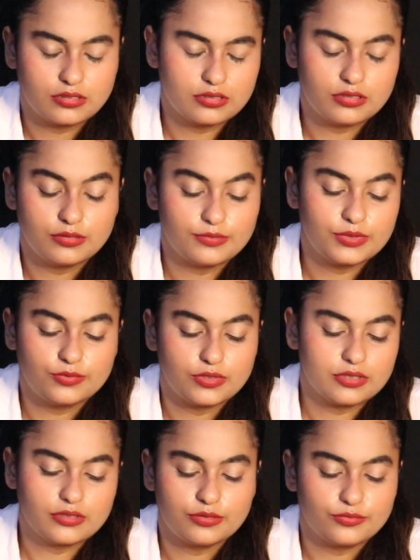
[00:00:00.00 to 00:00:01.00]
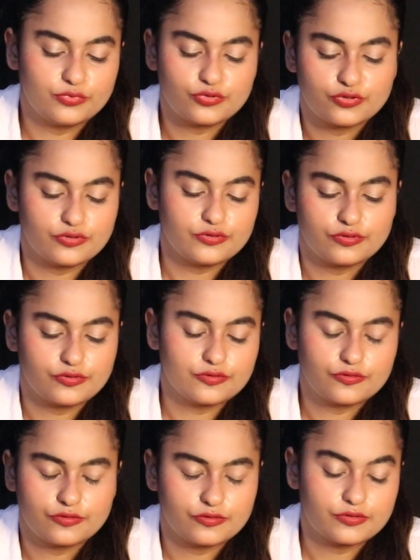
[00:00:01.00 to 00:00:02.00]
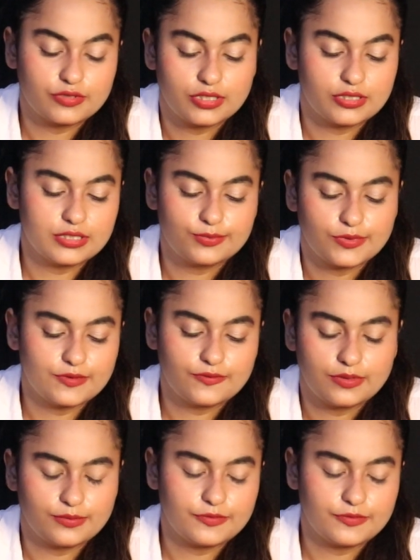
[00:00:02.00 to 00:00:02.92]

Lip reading: Tell me what the emotions at this point